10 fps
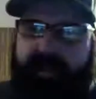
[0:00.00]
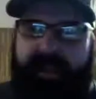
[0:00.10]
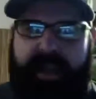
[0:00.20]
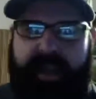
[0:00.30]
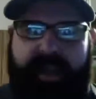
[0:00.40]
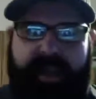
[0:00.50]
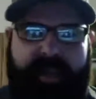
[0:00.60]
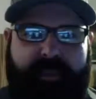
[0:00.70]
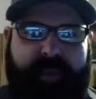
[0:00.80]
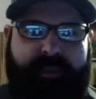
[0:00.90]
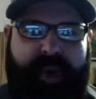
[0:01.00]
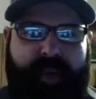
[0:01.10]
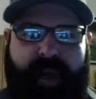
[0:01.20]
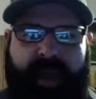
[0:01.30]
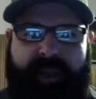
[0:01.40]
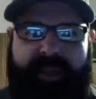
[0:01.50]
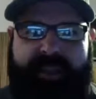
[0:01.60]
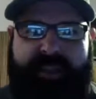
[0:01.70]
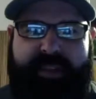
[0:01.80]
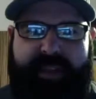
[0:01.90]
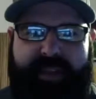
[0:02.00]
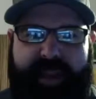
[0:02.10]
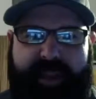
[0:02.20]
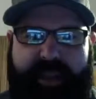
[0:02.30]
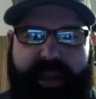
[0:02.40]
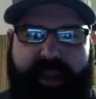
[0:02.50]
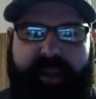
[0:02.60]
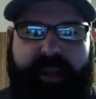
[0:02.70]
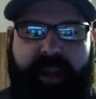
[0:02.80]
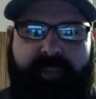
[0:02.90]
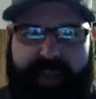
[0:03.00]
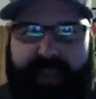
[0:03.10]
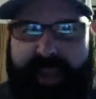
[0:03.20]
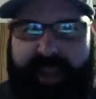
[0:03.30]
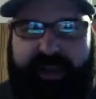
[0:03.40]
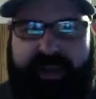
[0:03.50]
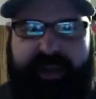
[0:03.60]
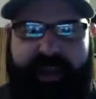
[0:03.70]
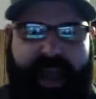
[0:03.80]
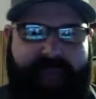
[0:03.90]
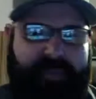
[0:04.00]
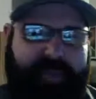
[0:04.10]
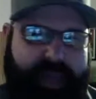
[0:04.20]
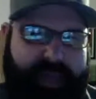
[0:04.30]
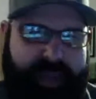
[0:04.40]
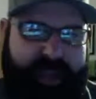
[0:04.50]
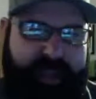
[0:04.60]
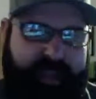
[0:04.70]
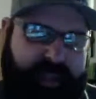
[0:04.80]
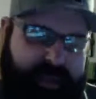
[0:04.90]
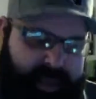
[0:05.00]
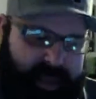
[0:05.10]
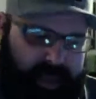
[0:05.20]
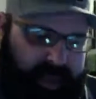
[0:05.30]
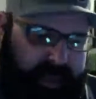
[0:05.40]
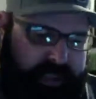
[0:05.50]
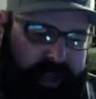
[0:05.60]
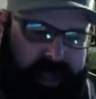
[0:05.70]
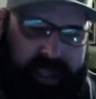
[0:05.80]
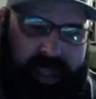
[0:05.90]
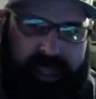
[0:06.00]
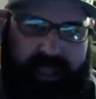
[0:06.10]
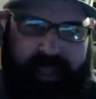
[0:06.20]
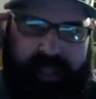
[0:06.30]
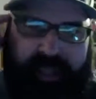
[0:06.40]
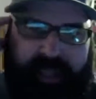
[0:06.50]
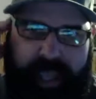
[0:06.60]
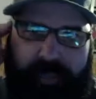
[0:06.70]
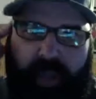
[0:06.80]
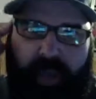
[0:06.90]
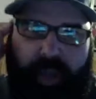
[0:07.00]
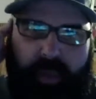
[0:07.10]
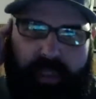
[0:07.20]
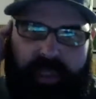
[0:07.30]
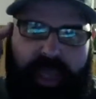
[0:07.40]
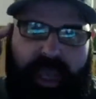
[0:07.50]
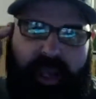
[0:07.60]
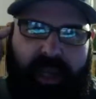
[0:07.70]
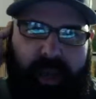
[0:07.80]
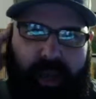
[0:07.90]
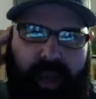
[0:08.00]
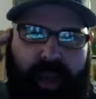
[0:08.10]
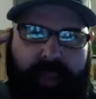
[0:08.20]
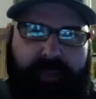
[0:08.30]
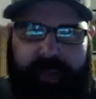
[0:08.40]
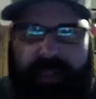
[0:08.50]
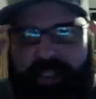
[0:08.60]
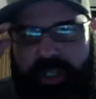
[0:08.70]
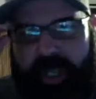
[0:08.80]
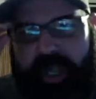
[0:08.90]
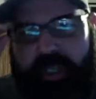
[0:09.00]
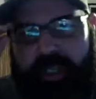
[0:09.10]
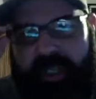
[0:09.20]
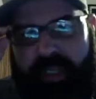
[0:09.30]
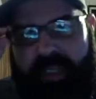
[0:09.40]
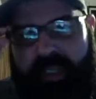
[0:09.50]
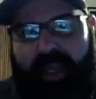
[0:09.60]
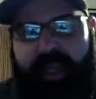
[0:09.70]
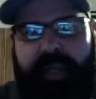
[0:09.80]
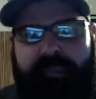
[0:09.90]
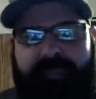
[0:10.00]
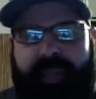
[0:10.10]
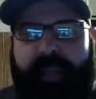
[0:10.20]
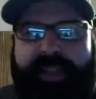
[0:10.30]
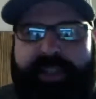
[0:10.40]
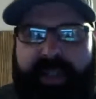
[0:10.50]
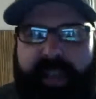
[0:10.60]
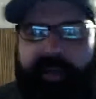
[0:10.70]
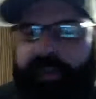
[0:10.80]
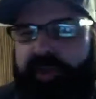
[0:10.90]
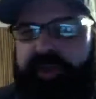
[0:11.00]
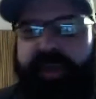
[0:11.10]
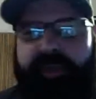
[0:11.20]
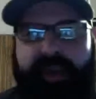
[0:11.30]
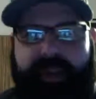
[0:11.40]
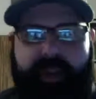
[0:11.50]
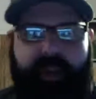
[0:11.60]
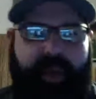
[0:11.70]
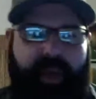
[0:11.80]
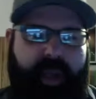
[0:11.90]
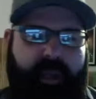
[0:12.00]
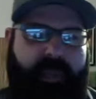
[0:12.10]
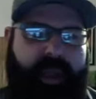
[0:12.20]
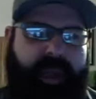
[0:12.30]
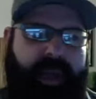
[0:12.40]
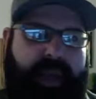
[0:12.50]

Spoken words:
there. My Fireball Island's sitting right there, unplayed. I haven't played it yet. I tried to get a game going with Giacchino and my friend Sean. Giacchino's also my friend too. But